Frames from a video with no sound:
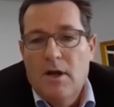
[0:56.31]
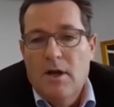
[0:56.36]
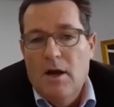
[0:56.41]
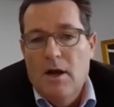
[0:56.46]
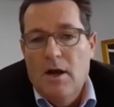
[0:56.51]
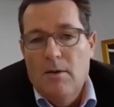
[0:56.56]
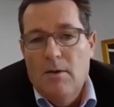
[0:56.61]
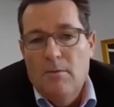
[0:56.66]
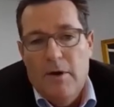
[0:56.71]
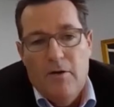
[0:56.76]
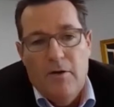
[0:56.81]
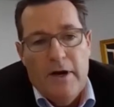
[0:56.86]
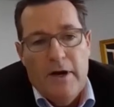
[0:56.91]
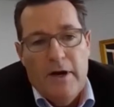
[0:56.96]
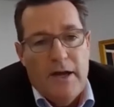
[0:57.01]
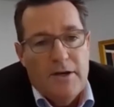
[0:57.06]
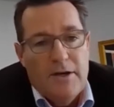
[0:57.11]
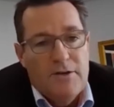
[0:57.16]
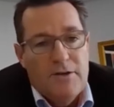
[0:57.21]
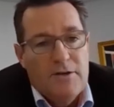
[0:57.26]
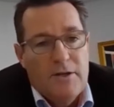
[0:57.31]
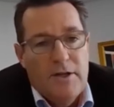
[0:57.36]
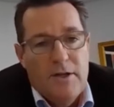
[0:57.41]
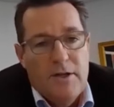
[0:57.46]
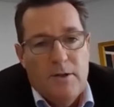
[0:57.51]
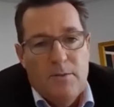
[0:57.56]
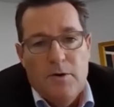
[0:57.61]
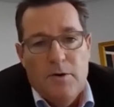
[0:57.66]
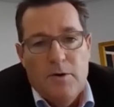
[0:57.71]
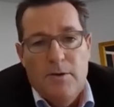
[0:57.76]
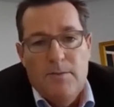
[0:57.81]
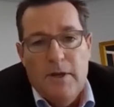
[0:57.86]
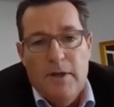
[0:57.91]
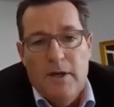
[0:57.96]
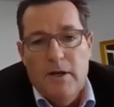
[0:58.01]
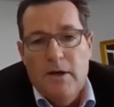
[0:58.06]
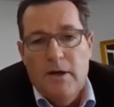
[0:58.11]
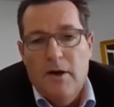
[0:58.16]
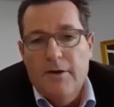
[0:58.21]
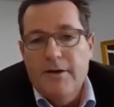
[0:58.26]
And we're in actually the
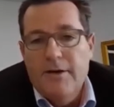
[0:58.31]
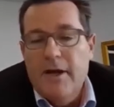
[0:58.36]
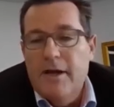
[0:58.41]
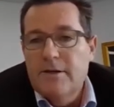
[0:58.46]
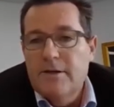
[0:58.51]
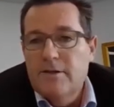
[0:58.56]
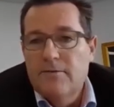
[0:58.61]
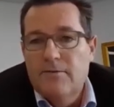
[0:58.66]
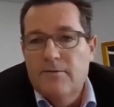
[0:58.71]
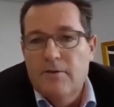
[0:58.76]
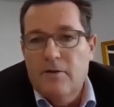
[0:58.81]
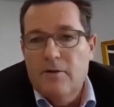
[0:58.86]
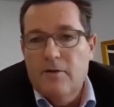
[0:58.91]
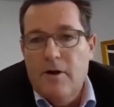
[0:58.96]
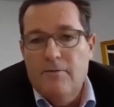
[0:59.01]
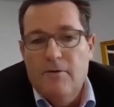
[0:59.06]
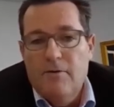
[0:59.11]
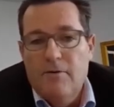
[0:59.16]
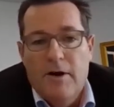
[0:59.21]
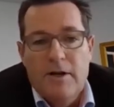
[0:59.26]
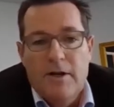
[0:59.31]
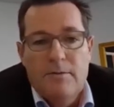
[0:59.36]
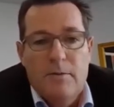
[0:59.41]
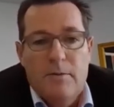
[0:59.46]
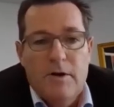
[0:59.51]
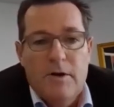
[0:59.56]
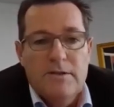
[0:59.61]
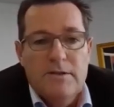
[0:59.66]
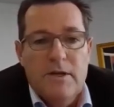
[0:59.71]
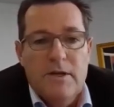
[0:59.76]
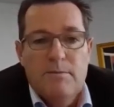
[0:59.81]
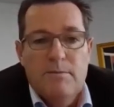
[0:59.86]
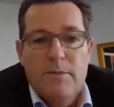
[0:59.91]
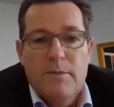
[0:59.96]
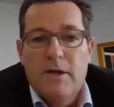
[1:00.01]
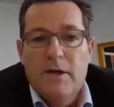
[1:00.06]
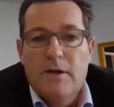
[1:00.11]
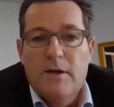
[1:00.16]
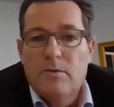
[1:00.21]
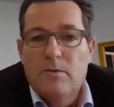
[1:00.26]
premier location for graphite in
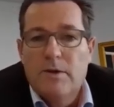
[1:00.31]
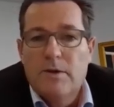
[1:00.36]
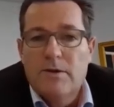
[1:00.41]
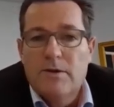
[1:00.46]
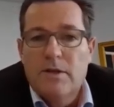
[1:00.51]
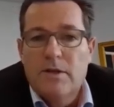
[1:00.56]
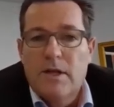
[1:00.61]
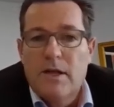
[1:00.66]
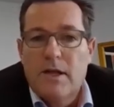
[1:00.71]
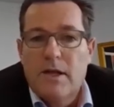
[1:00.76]
Mozambique, with the